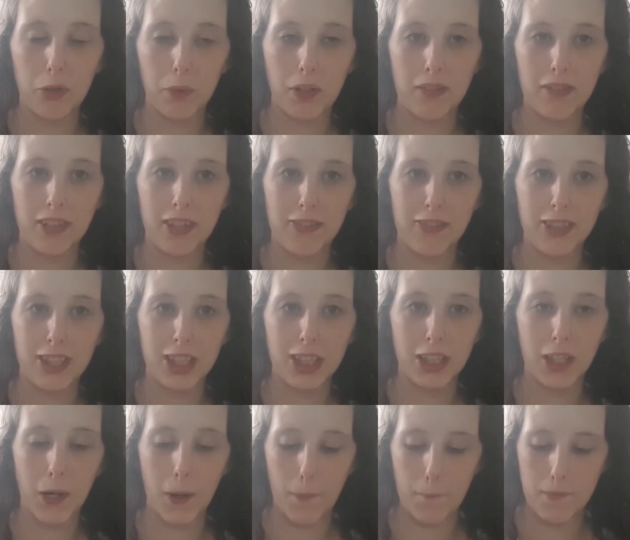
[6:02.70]
to wait for the
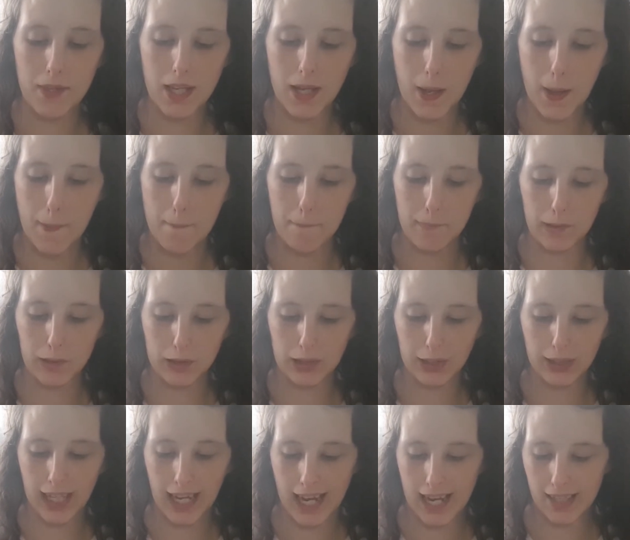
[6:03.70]
video. But you
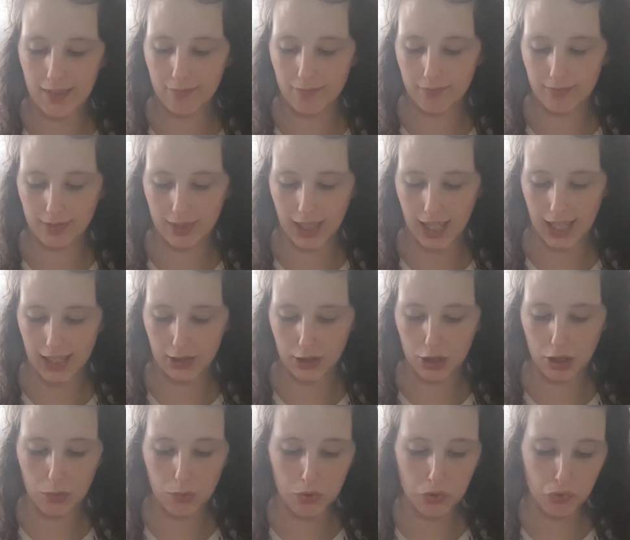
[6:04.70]
get like
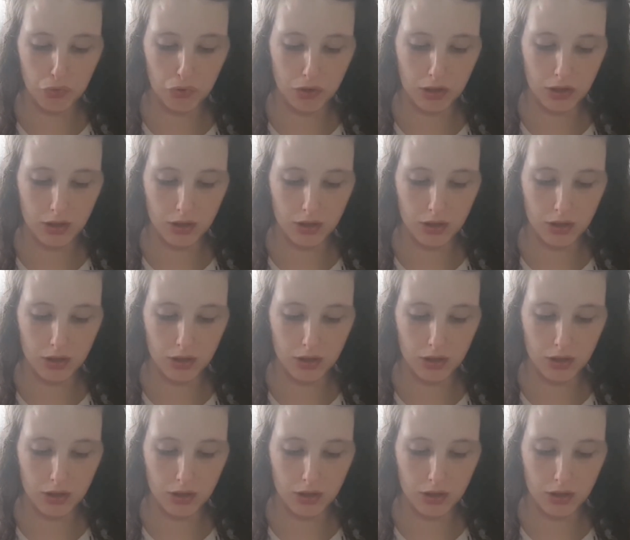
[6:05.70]
200